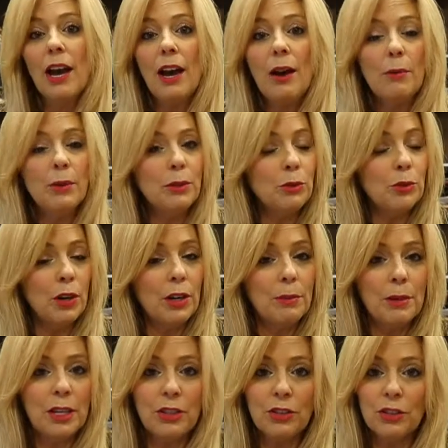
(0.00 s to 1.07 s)
I always try to
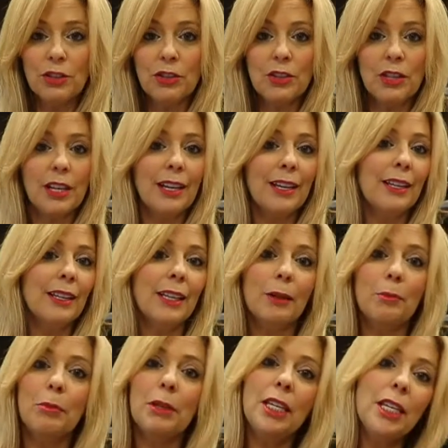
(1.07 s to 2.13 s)
make sure that I get
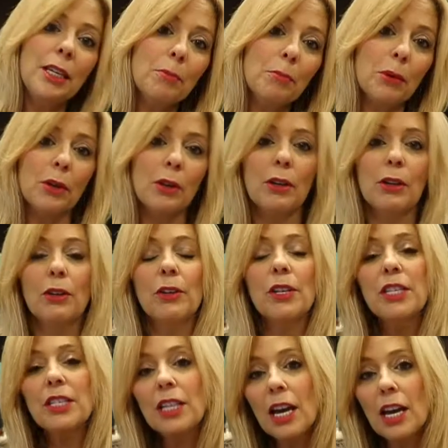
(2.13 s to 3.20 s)
like People or
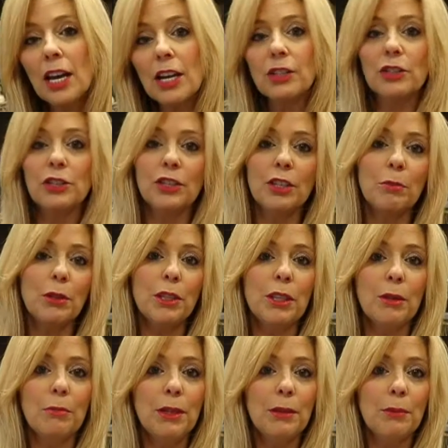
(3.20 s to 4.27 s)
In Touch or something
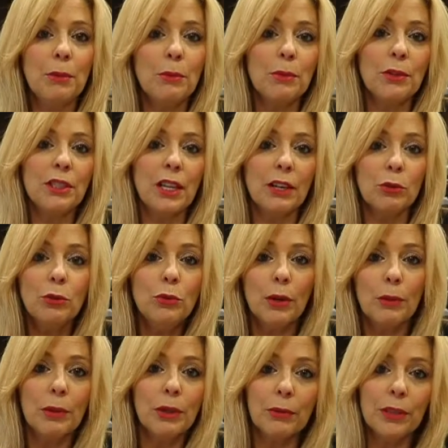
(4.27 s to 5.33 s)
that people will say, ooh, I
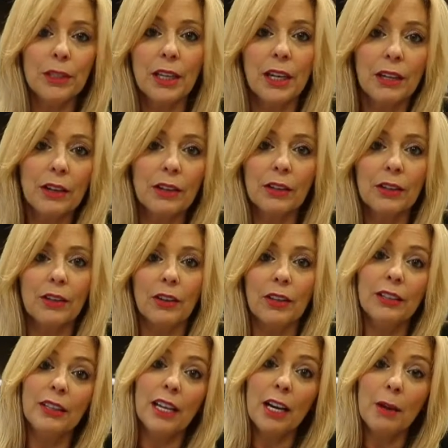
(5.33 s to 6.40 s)
want to read that article.
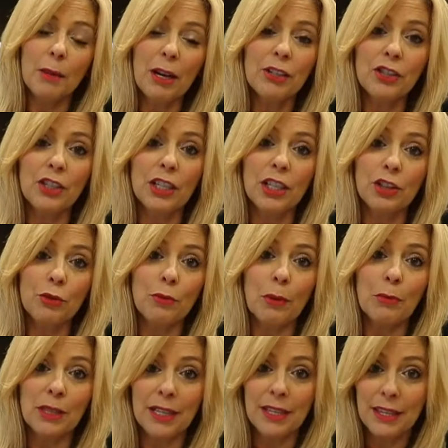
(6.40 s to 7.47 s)
And then I'm actually
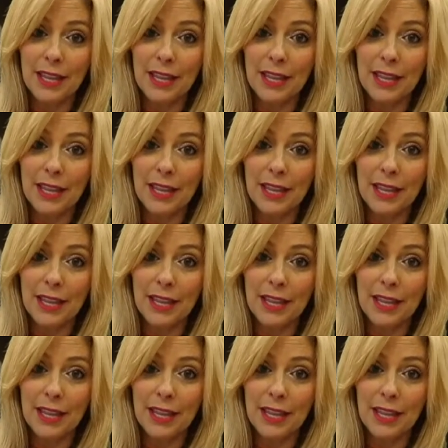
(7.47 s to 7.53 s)
interrupting